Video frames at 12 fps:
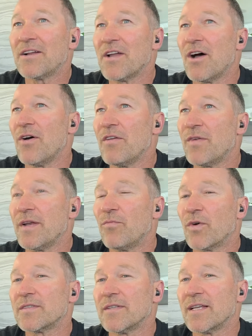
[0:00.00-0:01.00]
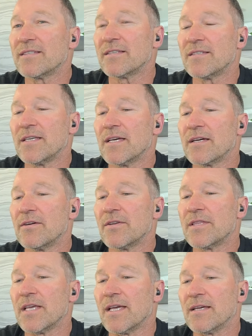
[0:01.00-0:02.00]
well, I don't know if it was
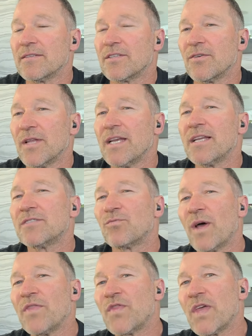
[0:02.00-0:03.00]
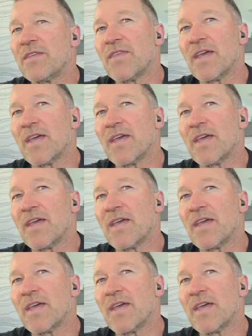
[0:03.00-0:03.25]
necessarily a good thing. So that